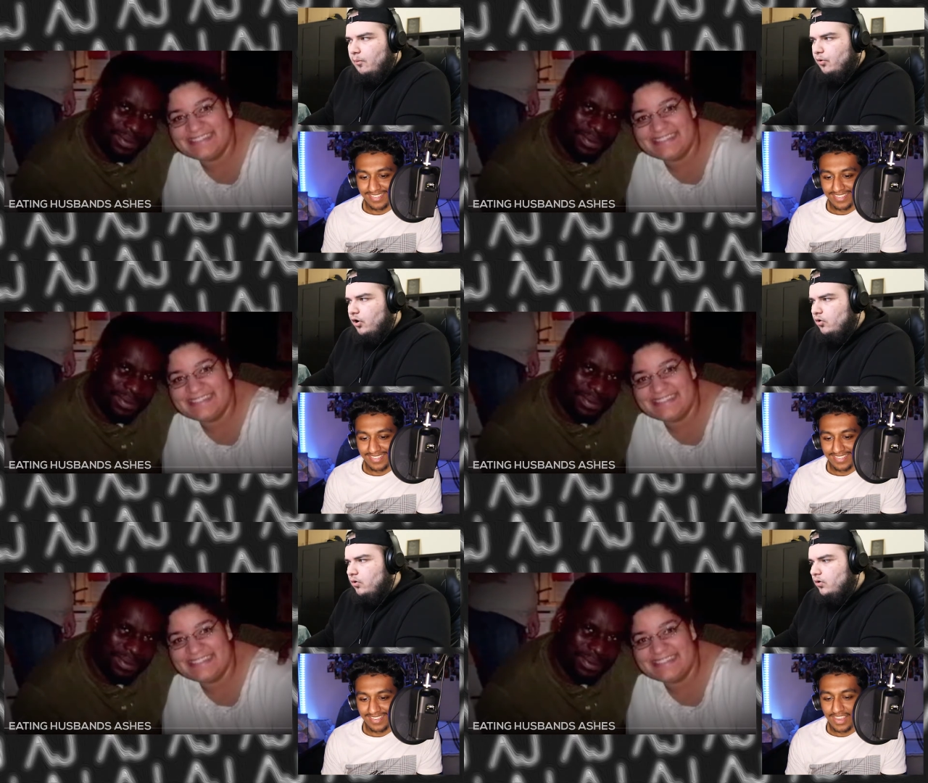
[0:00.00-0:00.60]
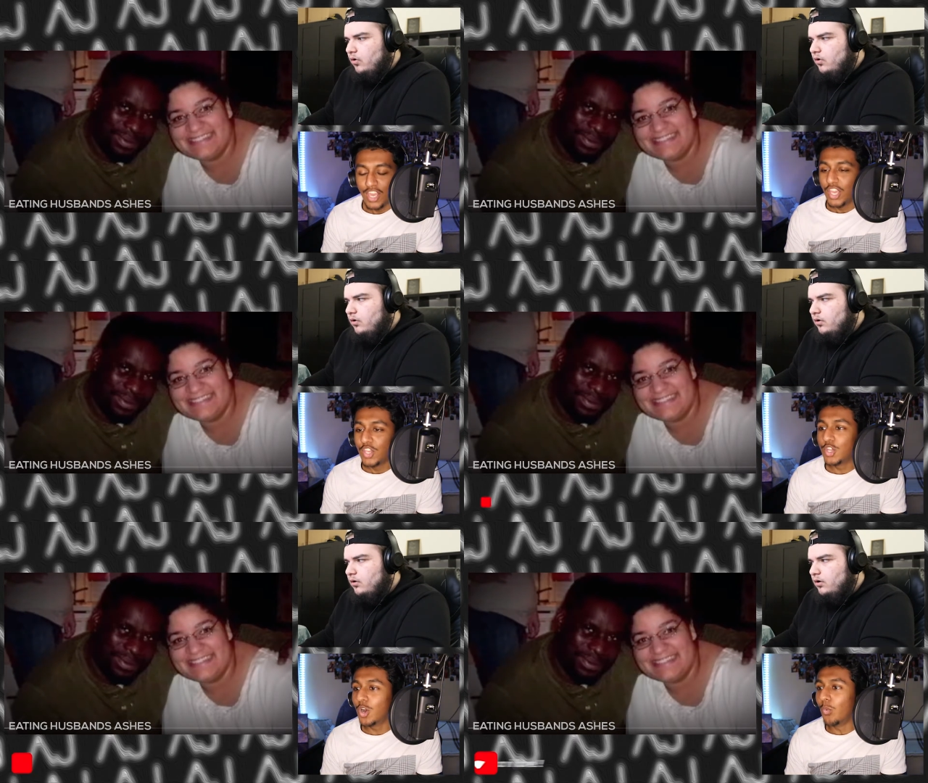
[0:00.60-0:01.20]
Speaker 1: Bro.
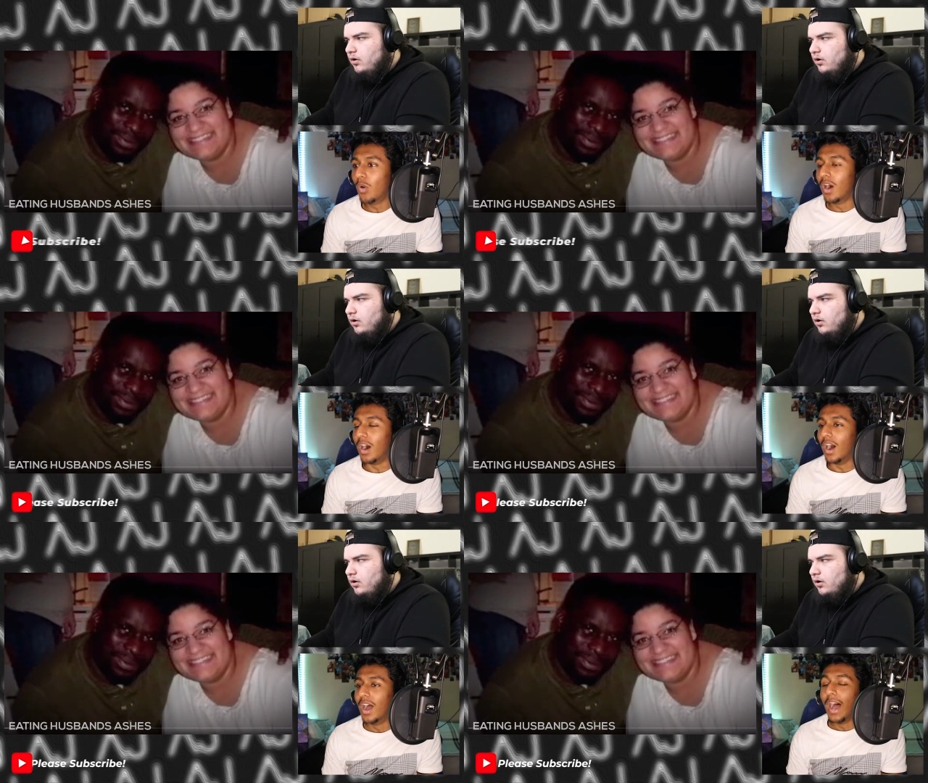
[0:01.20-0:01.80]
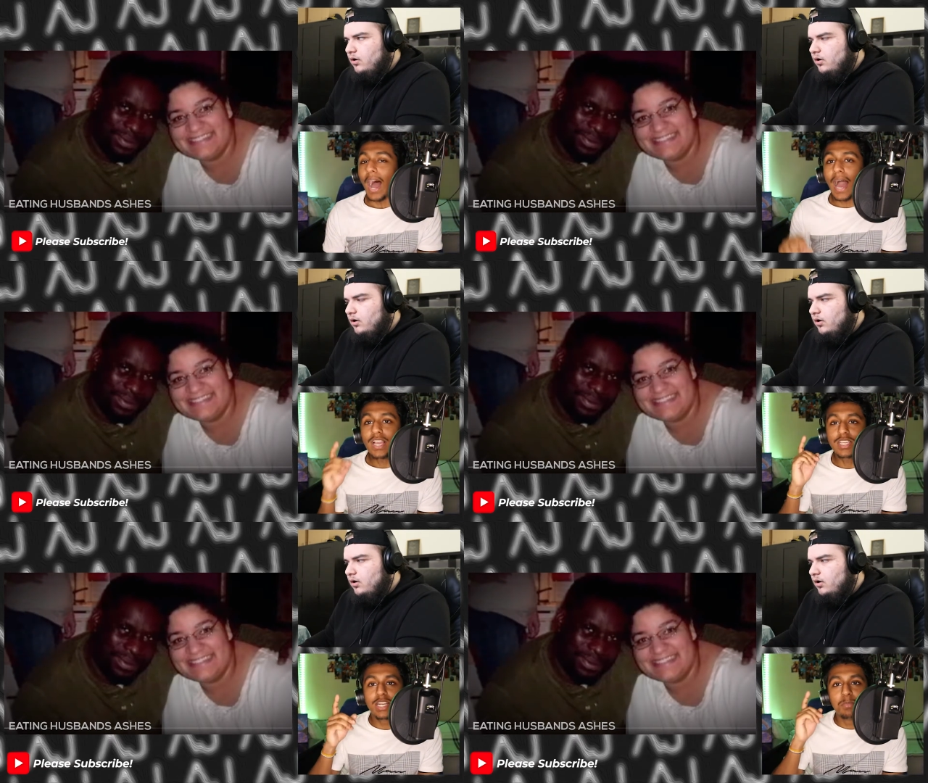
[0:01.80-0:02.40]
Speaker 2: You know what? I
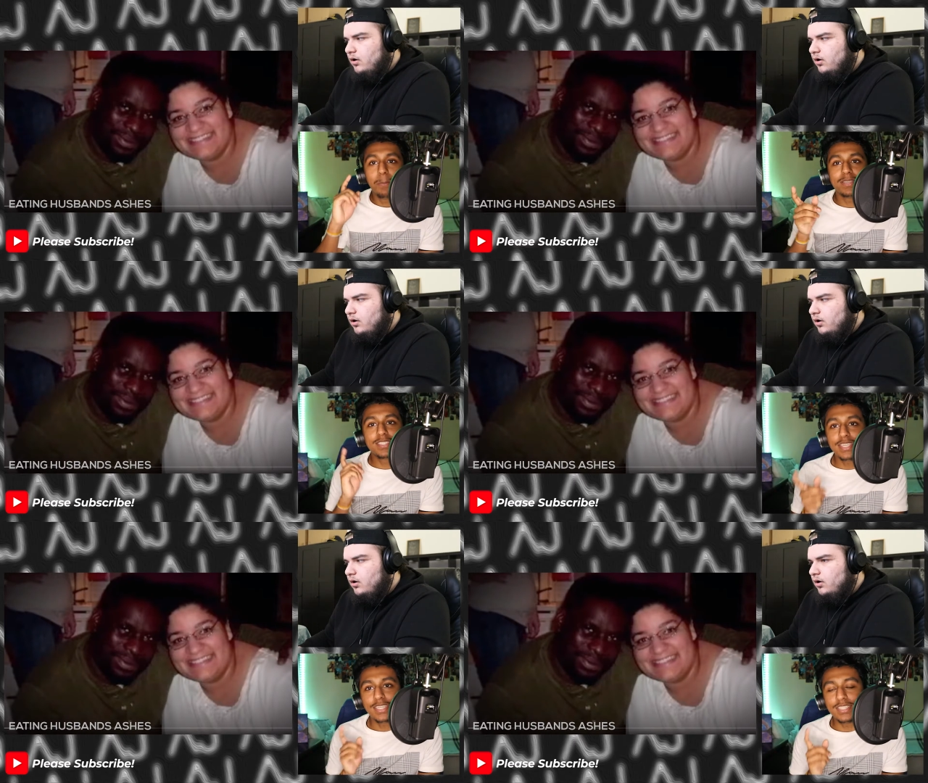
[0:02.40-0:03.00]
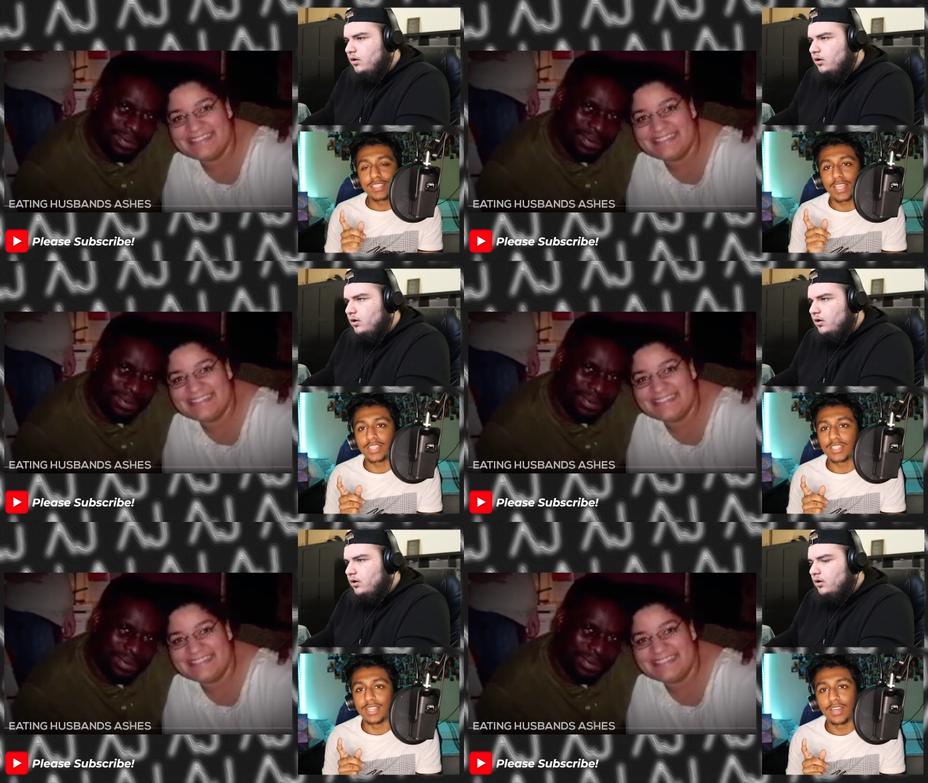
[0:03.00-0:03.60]
actually remember seeing this
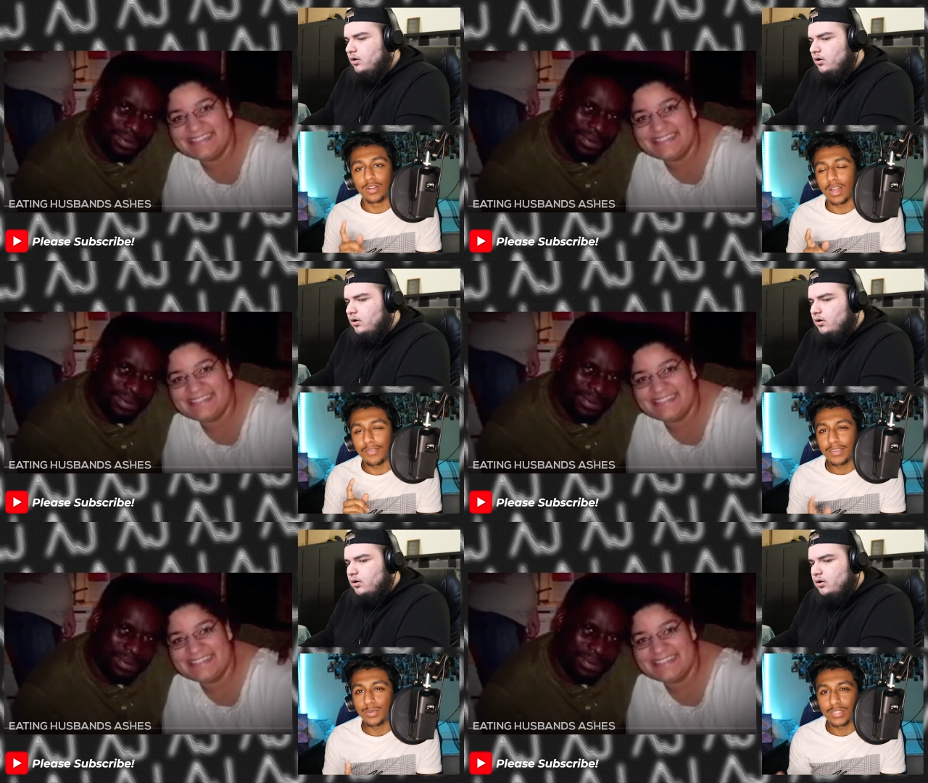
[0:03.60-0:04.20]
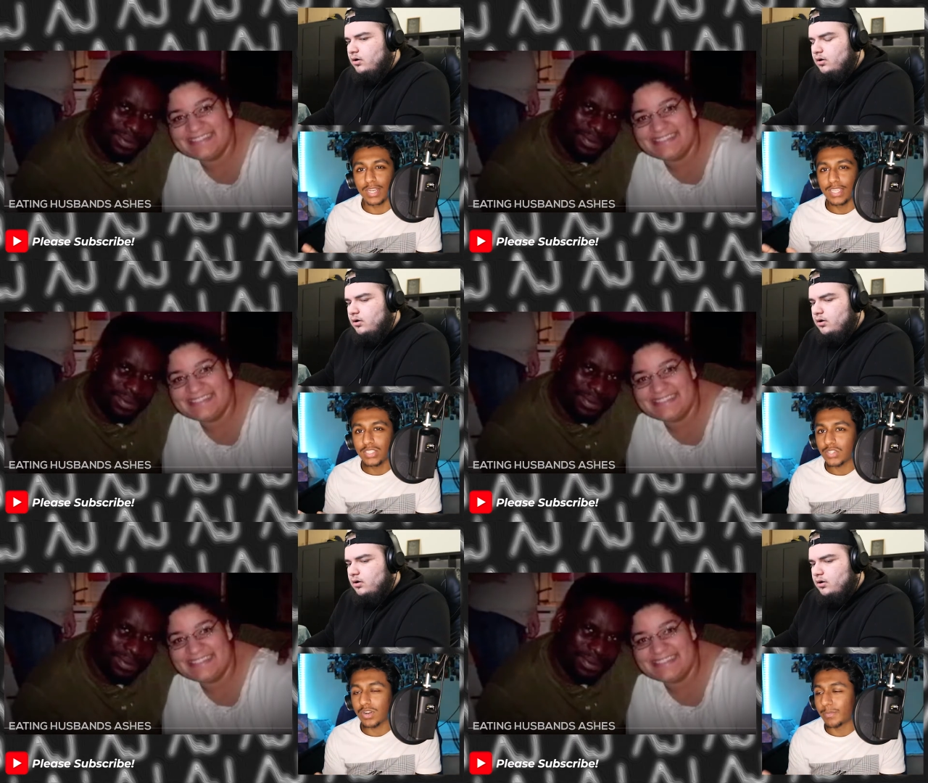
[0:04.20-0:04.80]
actually on I think it was on
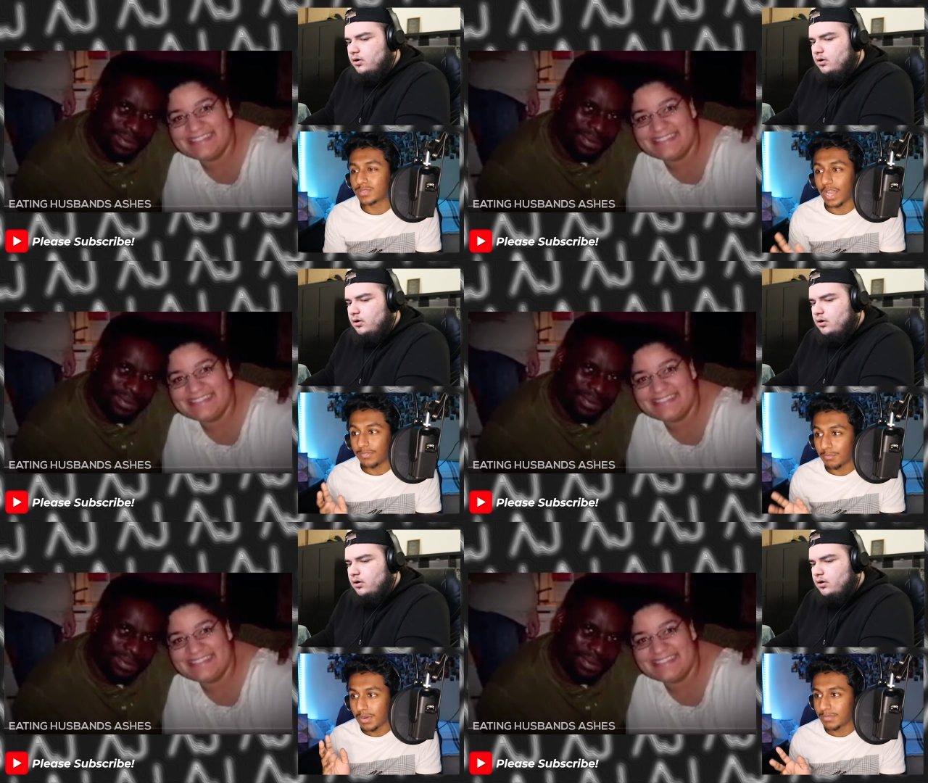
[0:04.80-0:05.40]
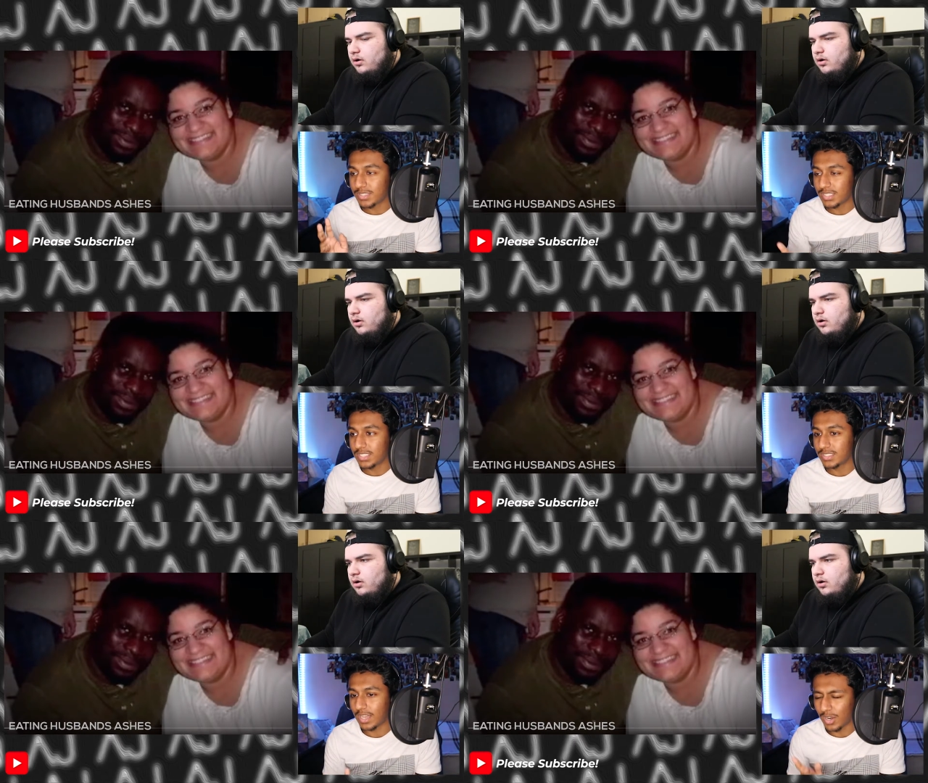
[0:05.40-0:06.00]
Instagram. Was I remember
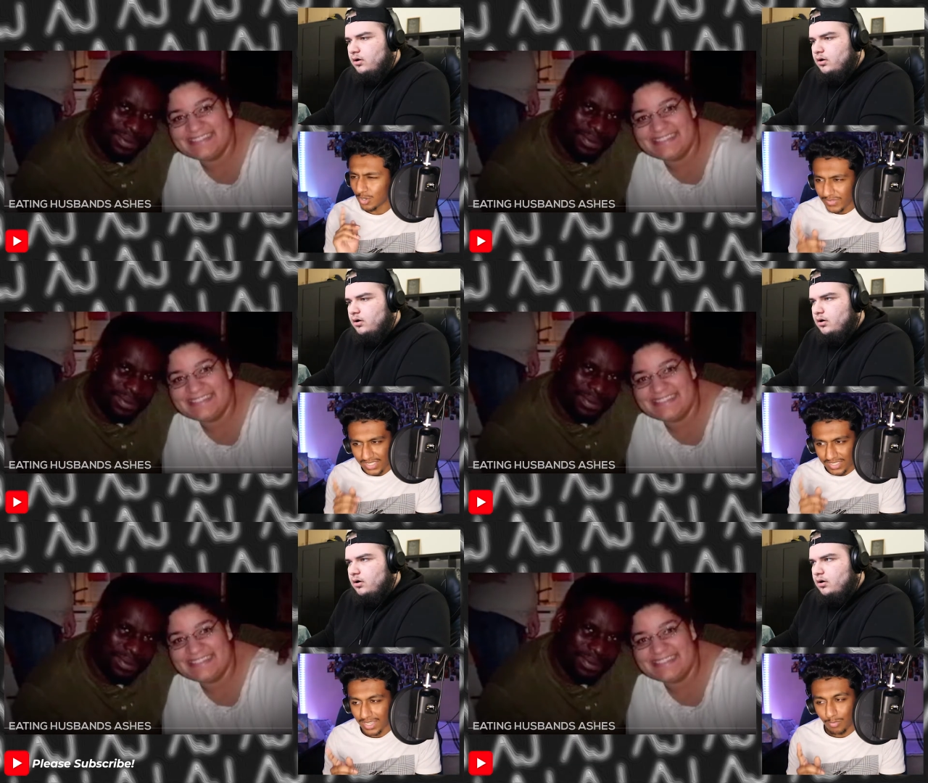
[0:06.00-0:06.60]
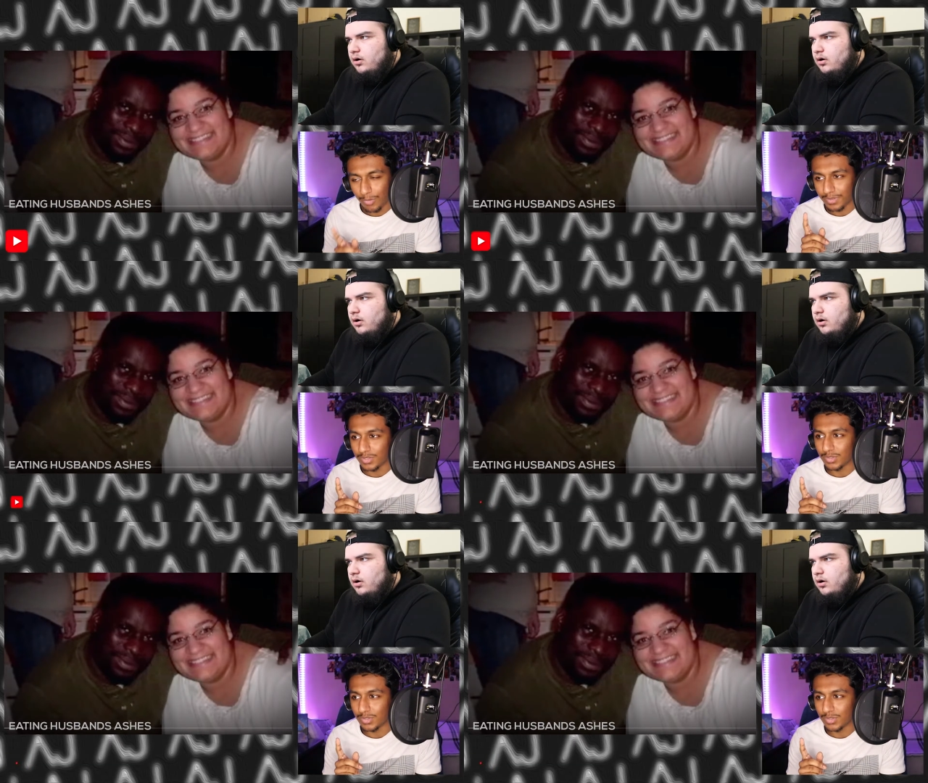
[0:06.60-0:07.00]
seeing? I don't know if it's the same woman